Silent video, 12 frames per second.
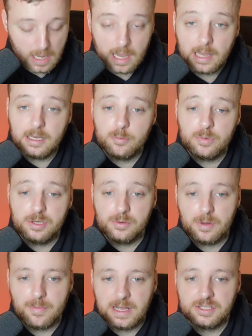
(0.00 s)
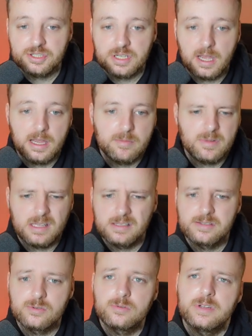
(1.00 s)
And then we do the match type is
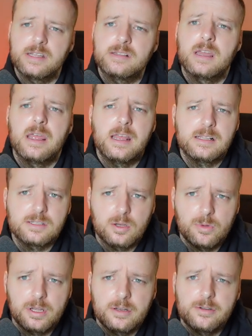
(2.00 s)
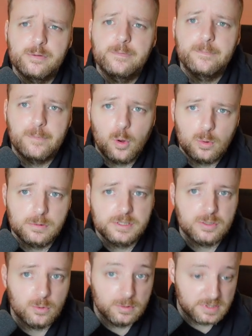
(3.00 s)
sorted. So we're going to do
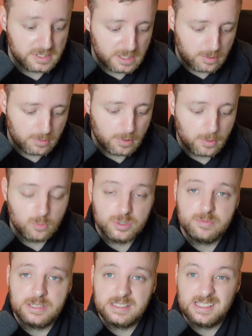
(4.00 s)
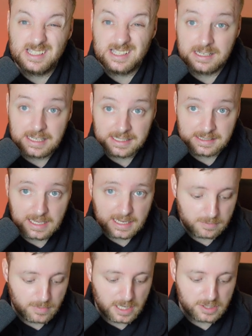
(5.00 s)
false or 0, which means it's an
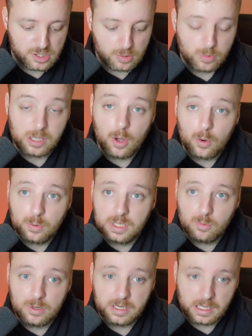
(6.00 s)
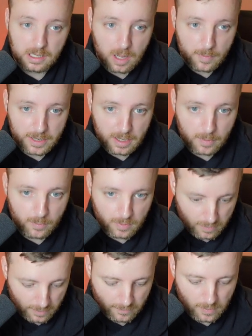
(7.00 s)
exact match. So we only want it coming up
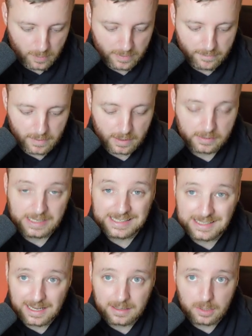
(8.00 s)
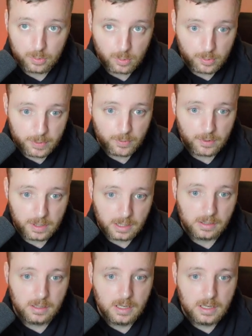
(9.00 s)
with what we found, exactly what we put in.